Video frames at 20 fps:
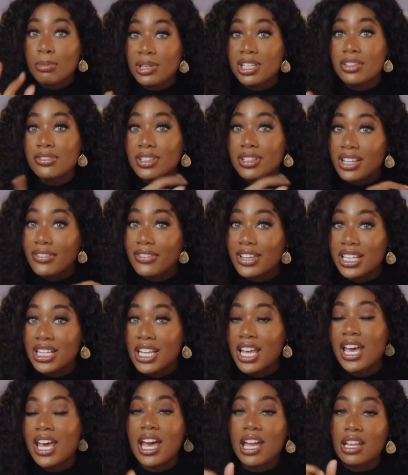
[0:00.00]
bit of leave-in
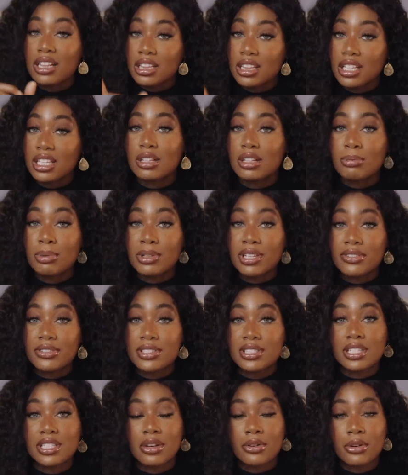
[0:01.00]
and a little bit of
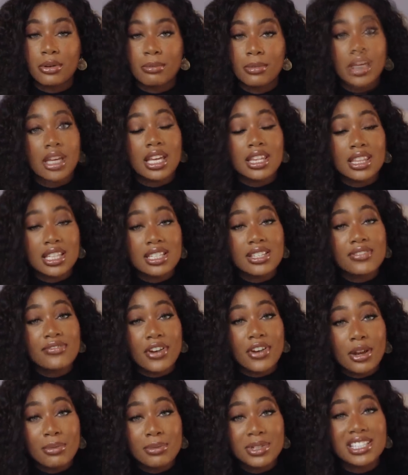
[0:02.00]
serum. In this
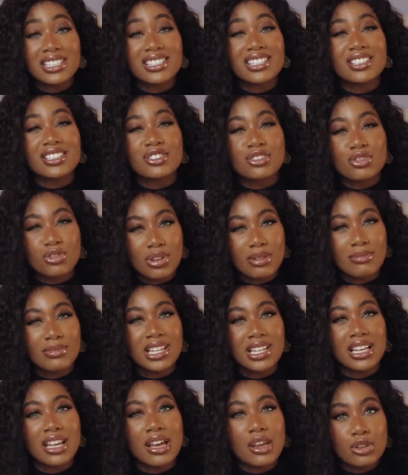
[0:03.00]
environment, it's
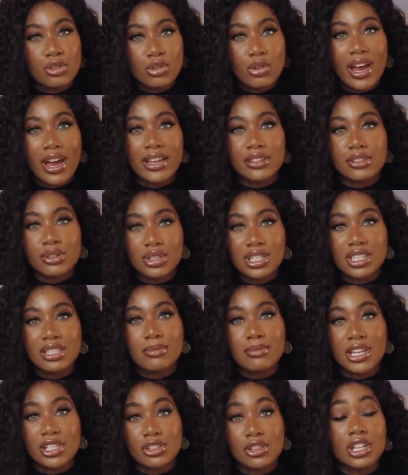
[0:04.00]
extremely dry, so you need to
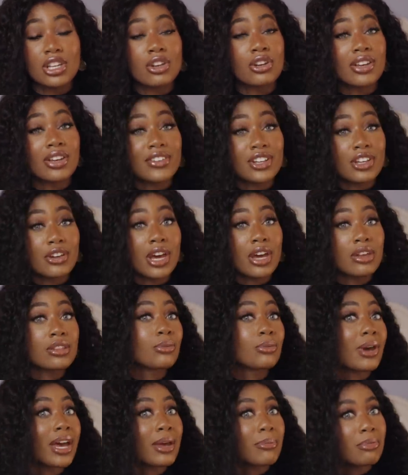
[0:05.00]
make sure that you're giving your hair the
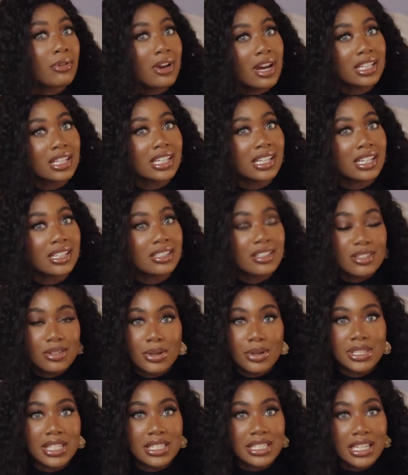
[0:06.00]
right product so
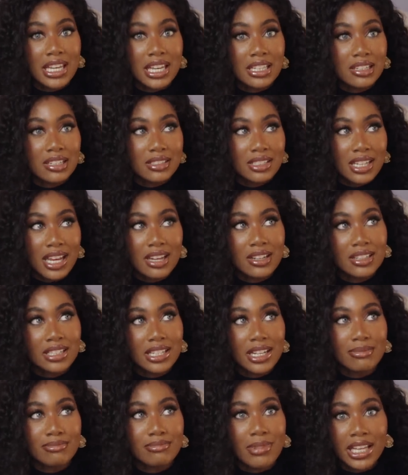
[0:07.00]
it doesn't get all tangled
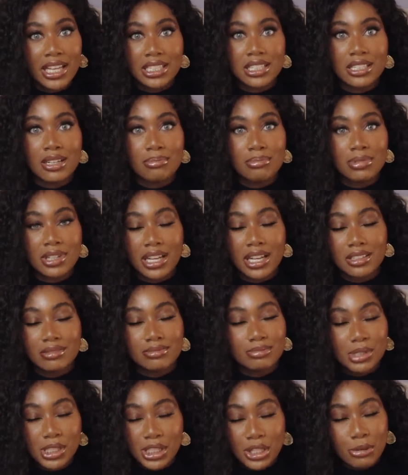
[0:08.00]
and matted up like,
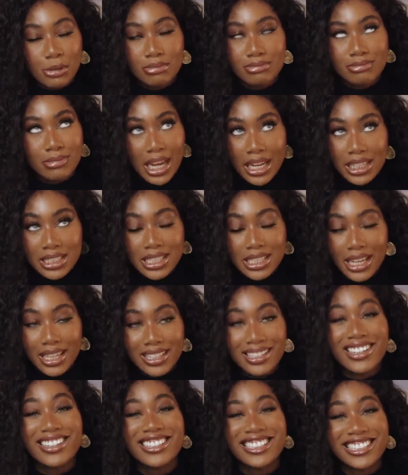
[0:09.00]
you know, mine
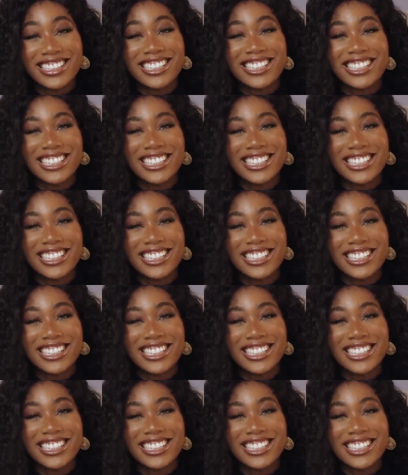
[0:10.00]
did.